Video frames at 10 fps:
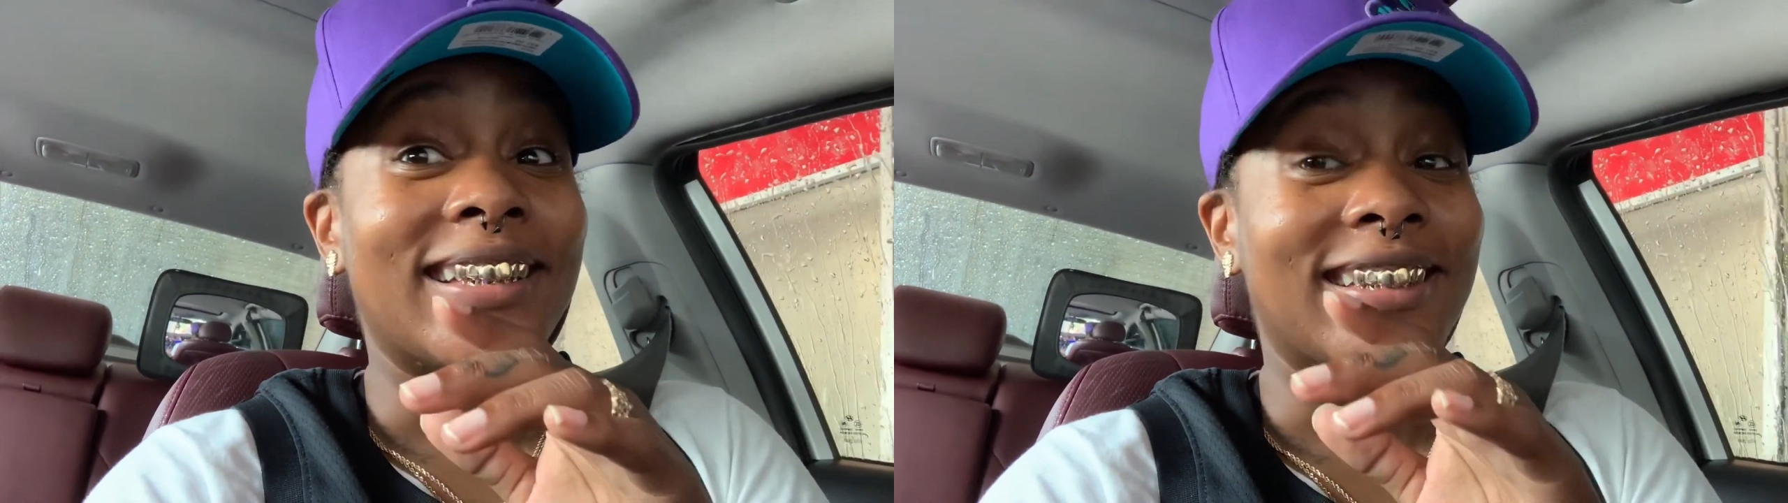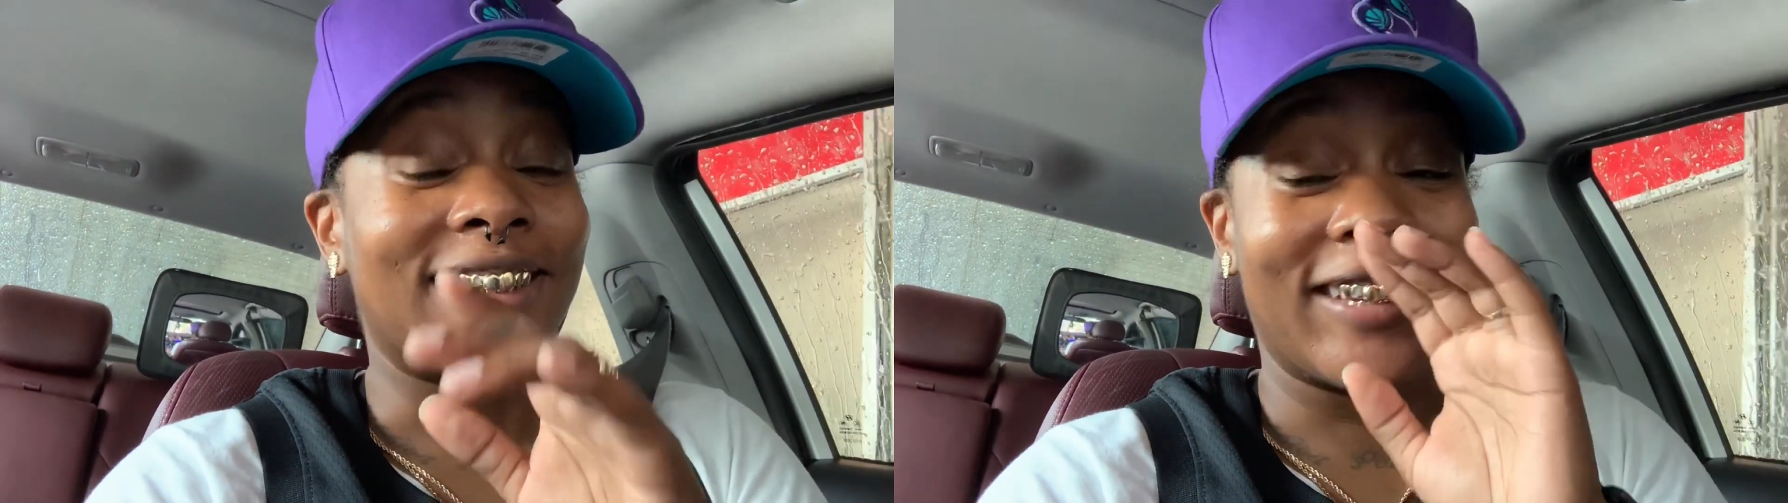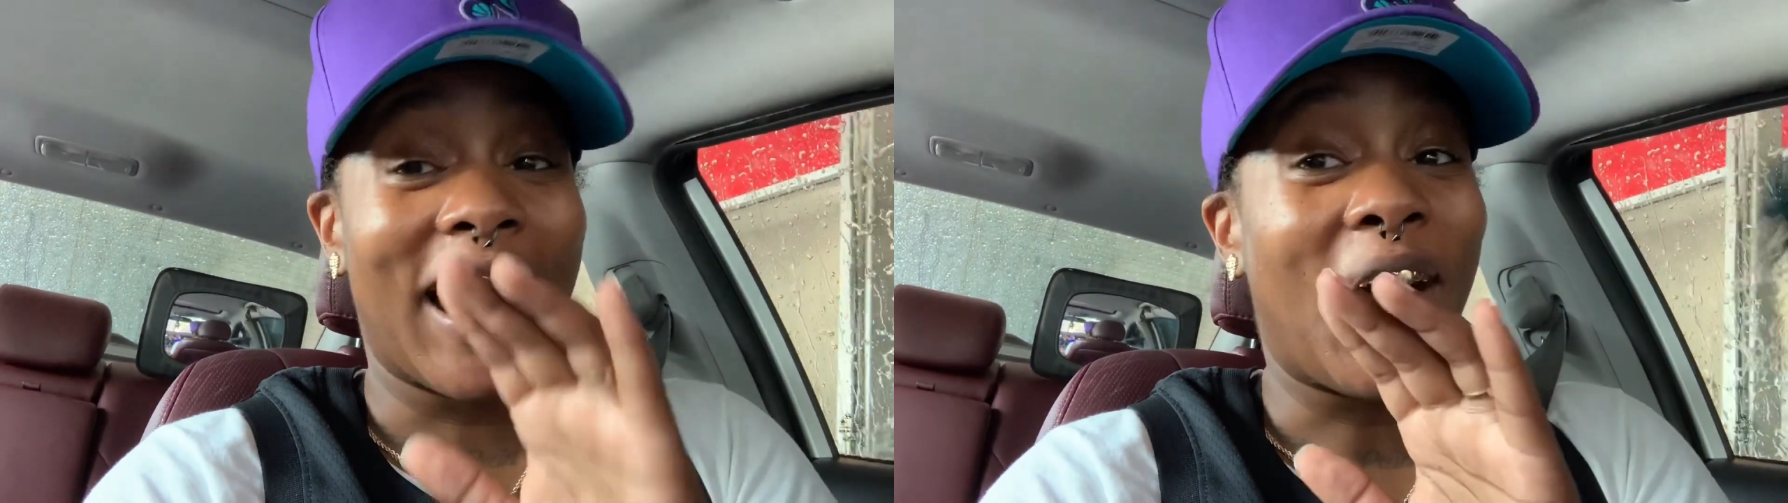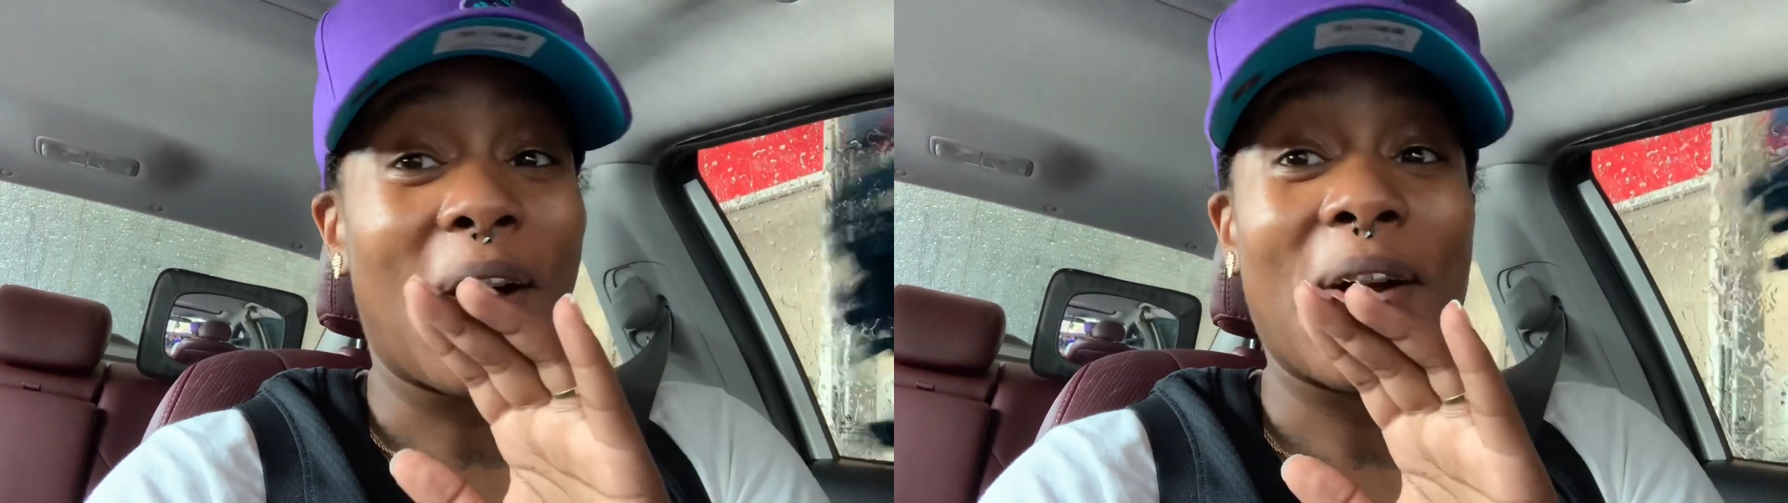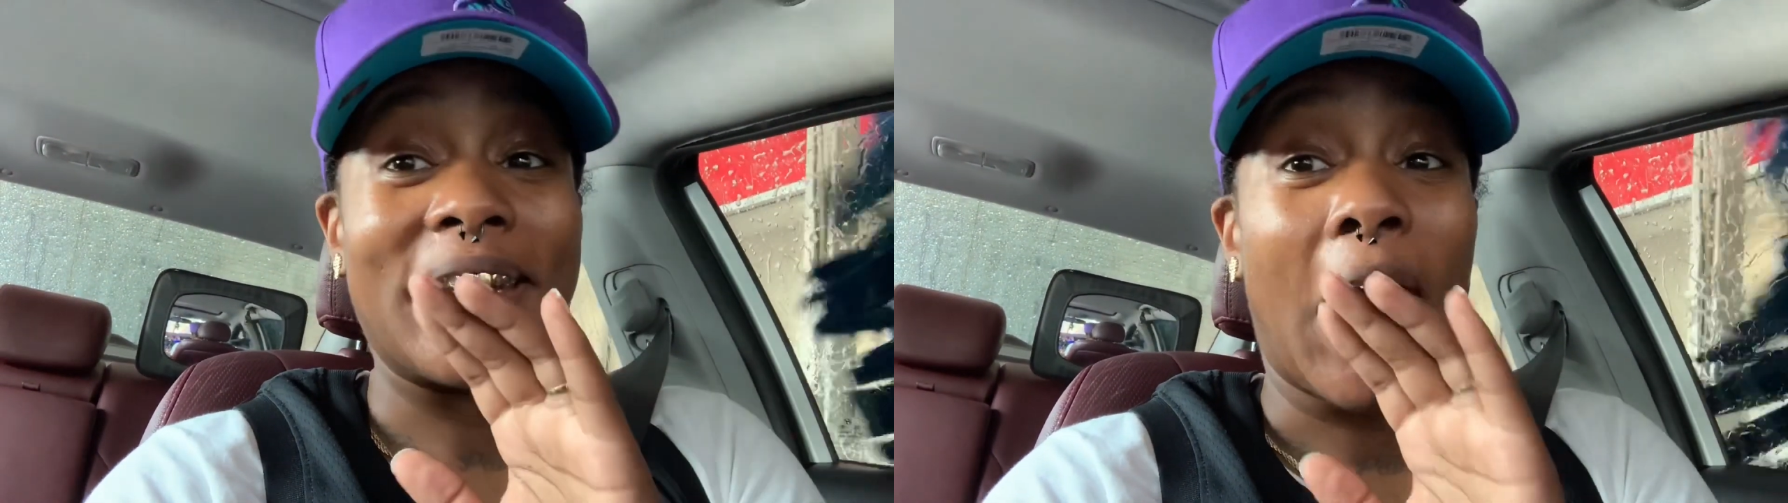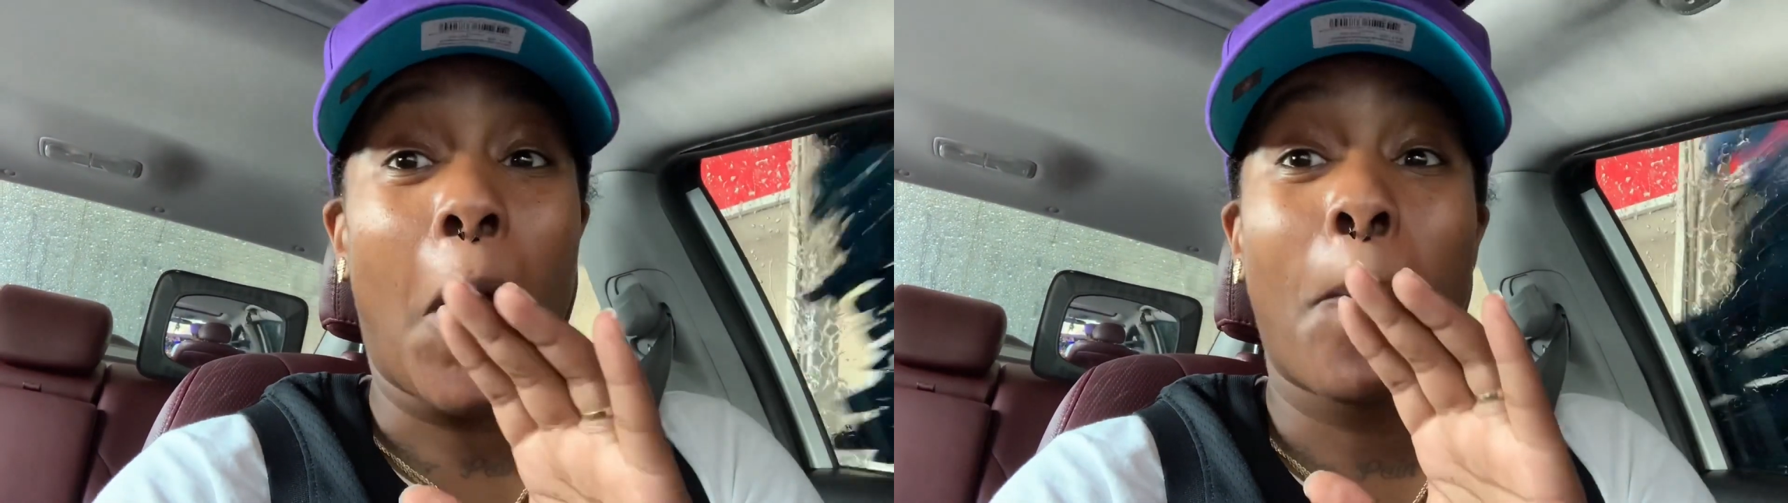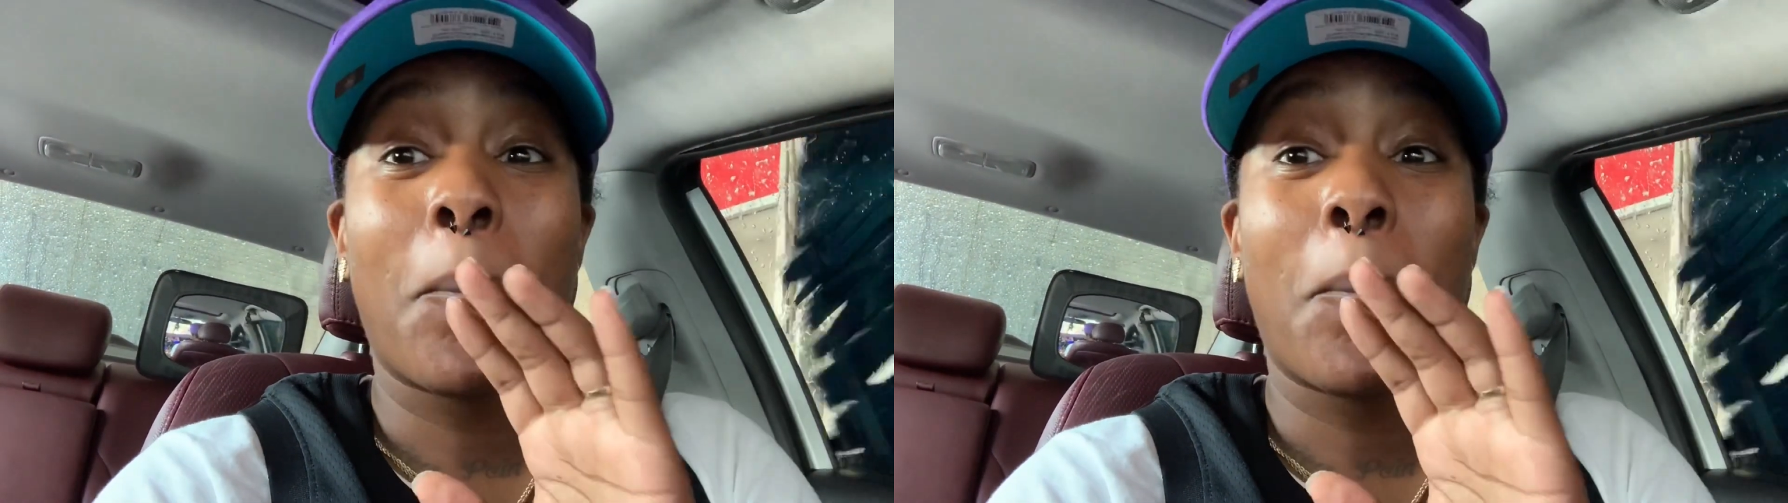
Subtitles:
So y'all